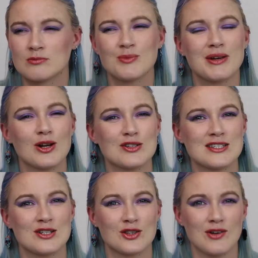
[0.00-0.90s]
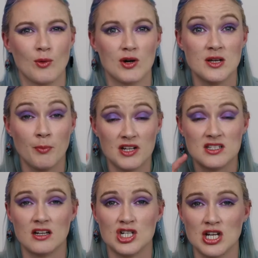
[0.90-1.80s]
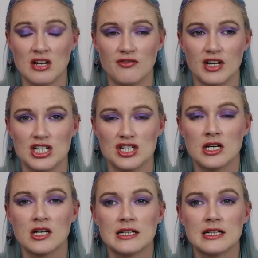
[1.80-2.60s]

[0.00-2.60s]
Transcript: Maybe glossy is not the right word, but it's got a sheen finish.